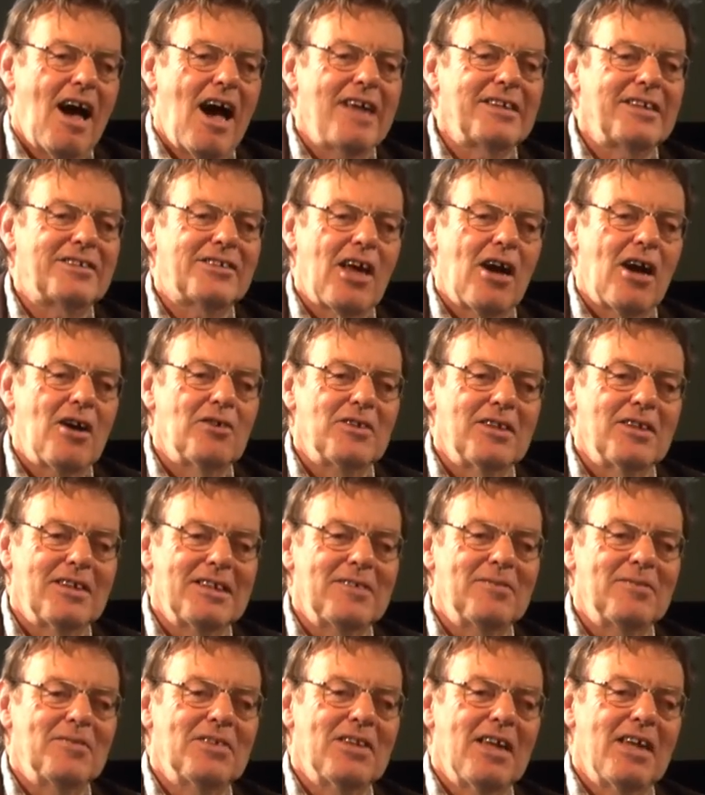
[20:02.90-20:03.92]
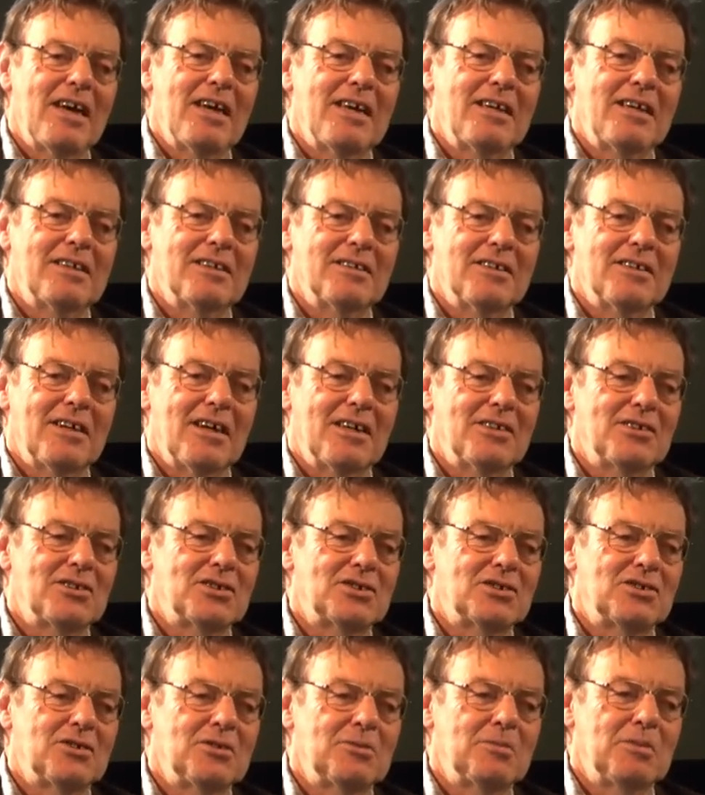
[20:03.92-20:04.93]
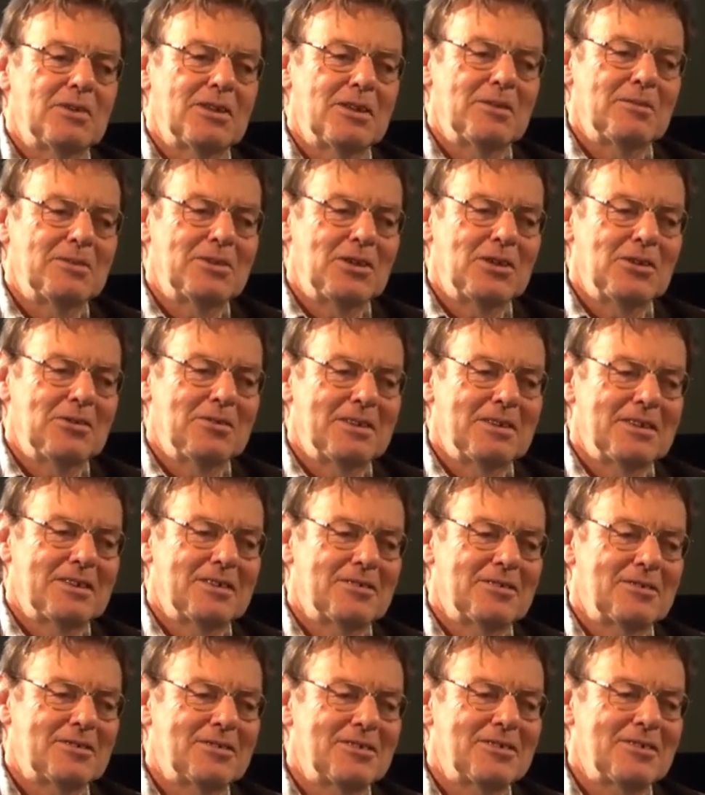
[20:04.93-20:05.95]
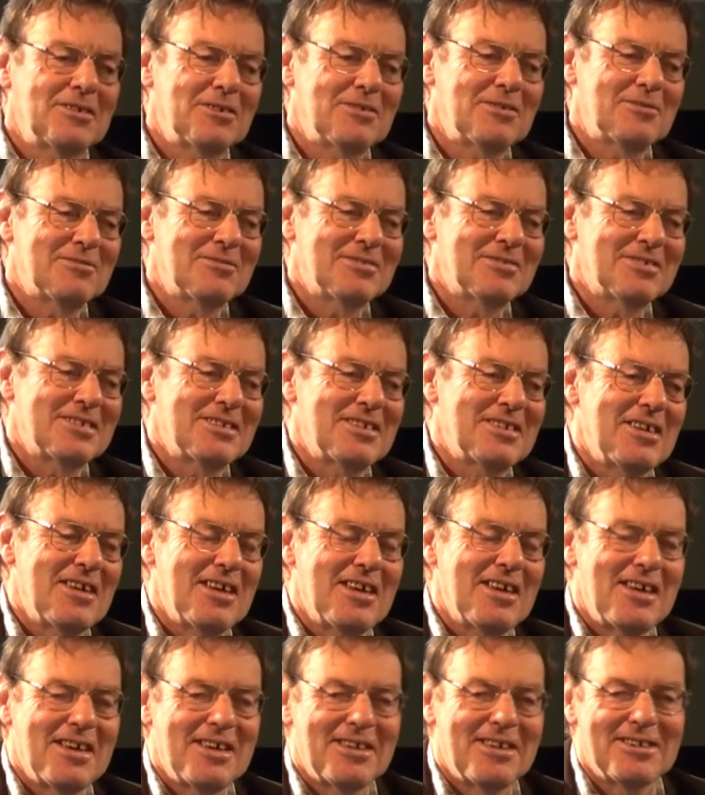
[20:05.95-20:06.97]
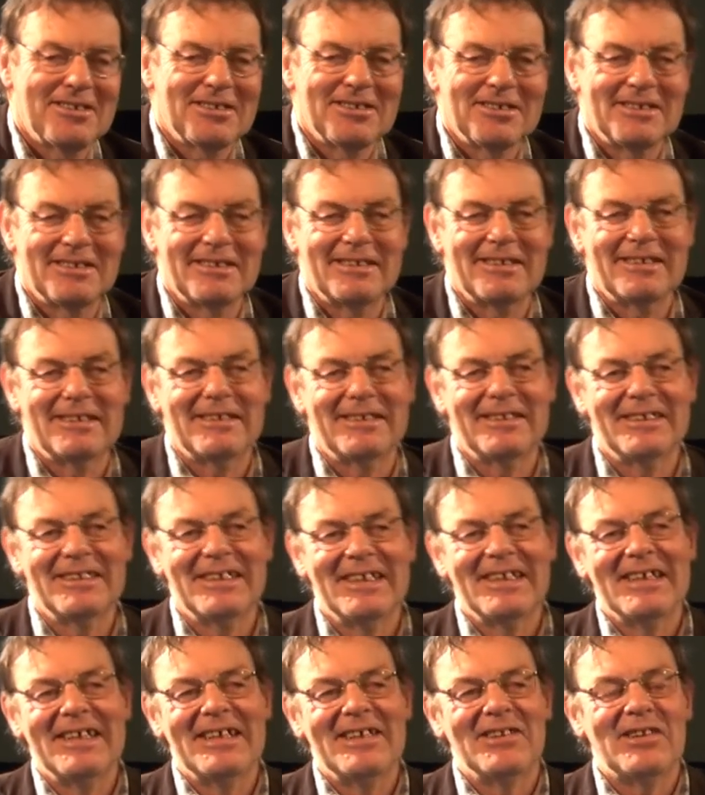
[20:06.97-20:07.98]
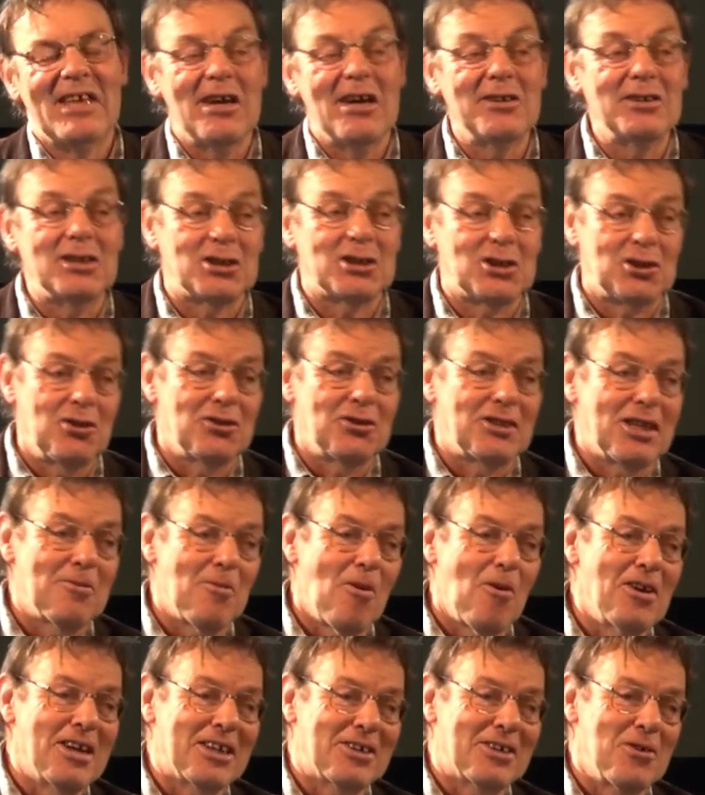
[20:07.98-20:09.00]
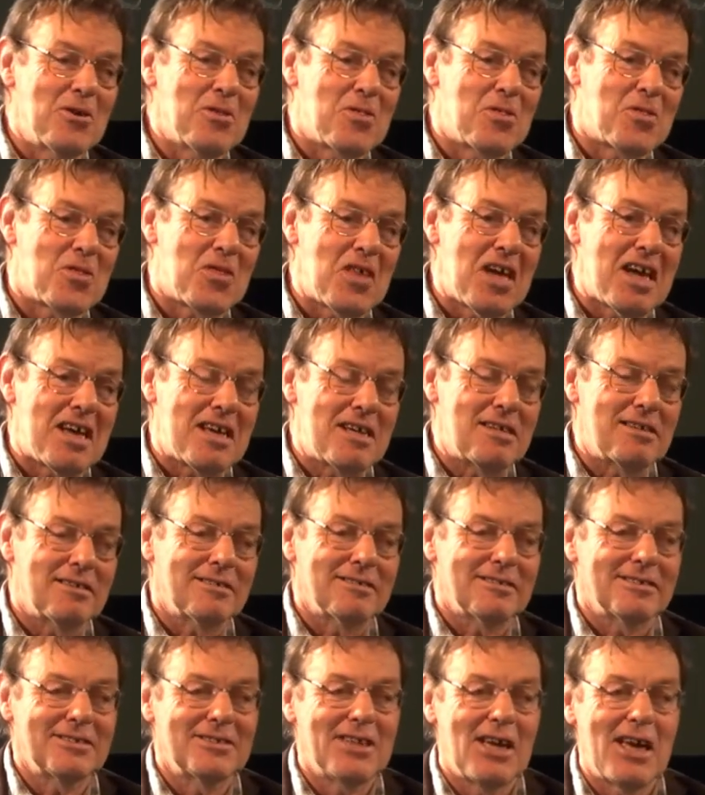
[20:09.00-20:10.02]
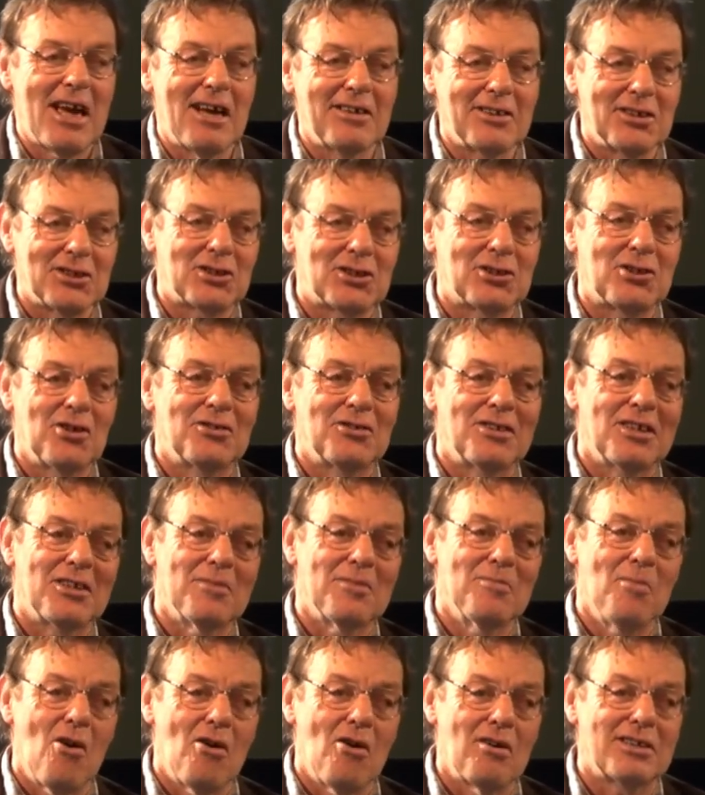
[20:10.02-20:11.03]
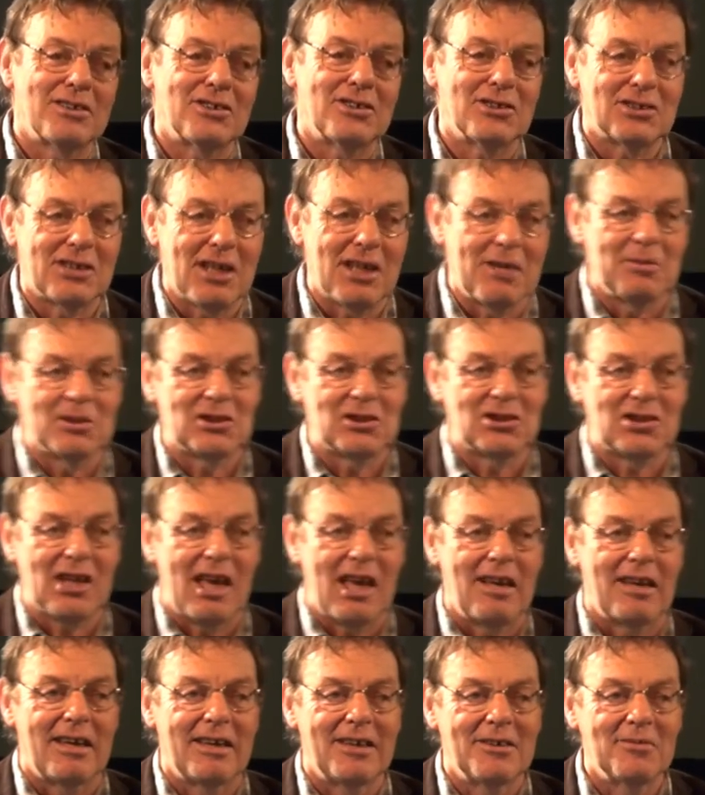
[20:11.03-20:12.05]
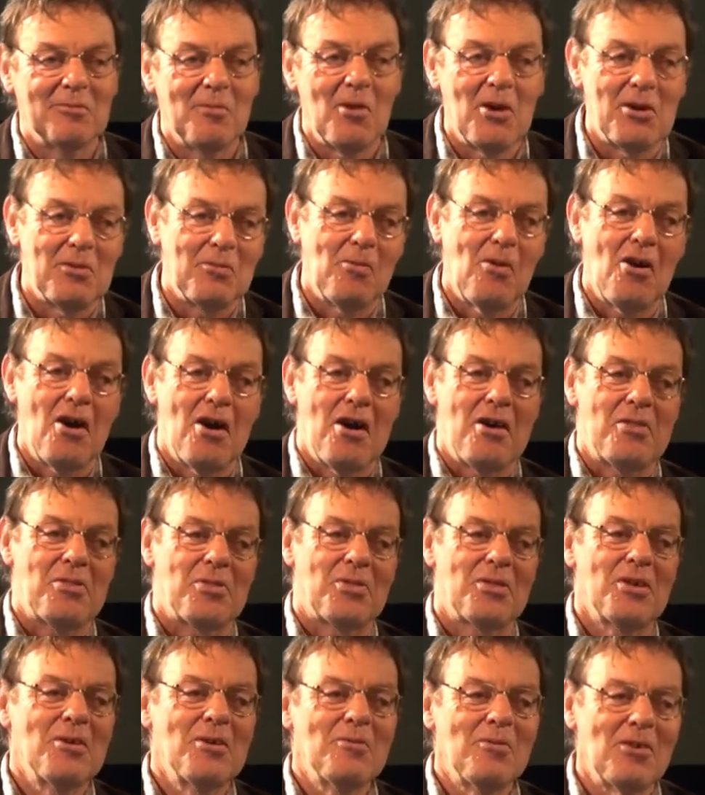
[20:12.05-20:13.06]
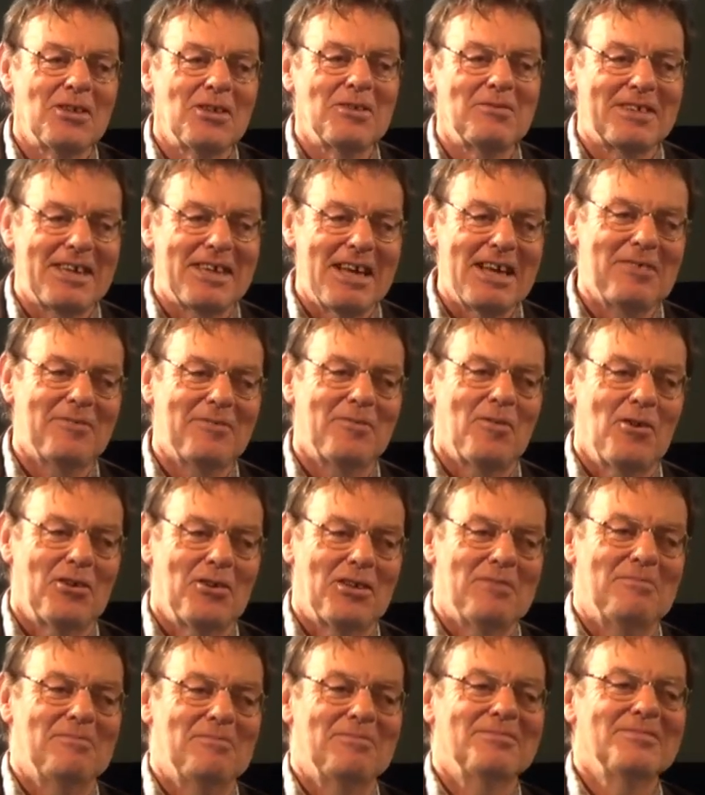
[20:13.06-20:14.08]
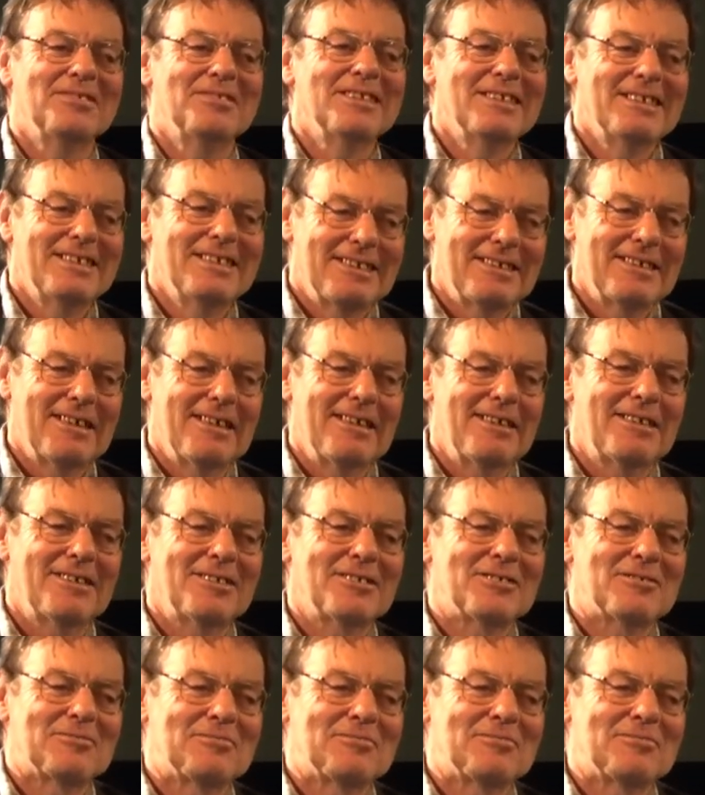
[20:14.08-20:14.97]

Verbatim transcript: I doubt that even they understood what they were doing. Yeah. They understood they were on a good thing, and they understood that the mortgages they were selling weren't worth what they were getting for them. Yeah?